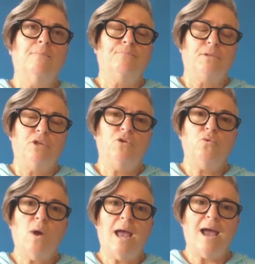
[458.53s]

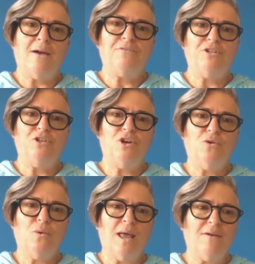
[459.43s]
you have to
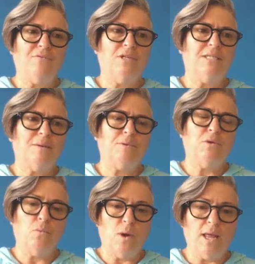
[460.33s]
know every step of
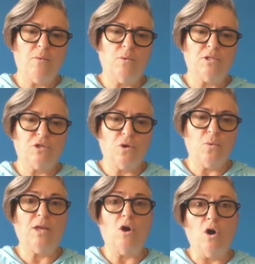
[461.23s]
the way what's going